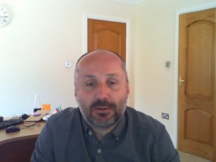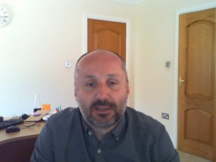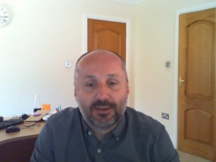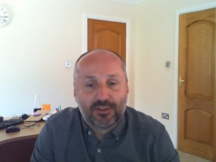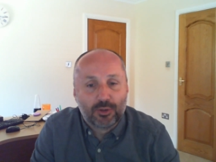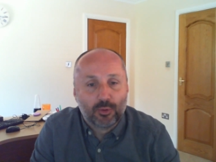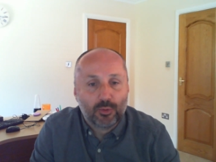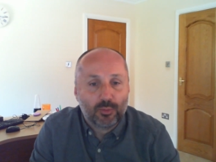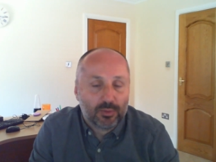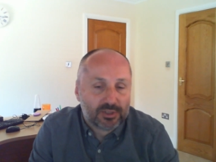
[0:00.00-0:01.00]
giving
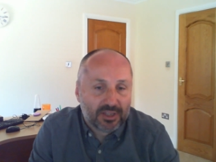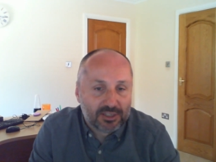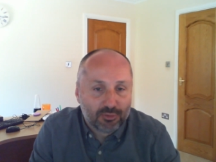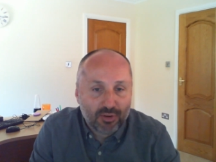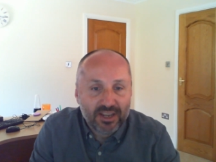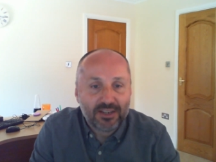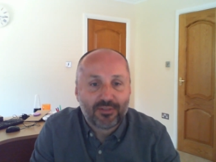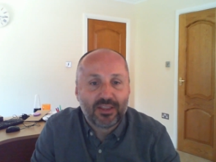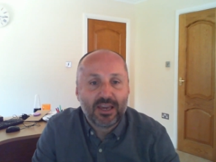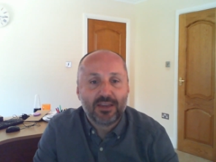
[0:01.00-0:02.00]
you something to read for
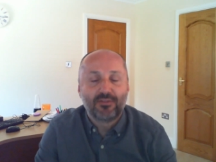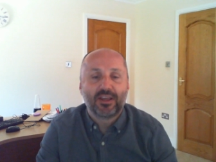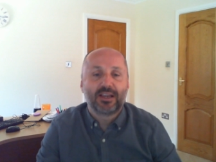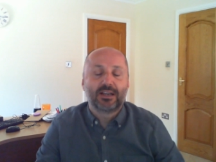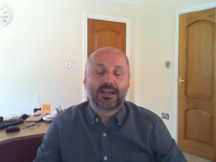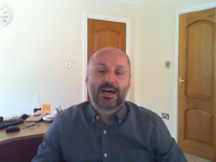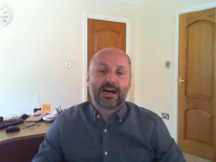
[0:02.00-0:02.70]
the evening.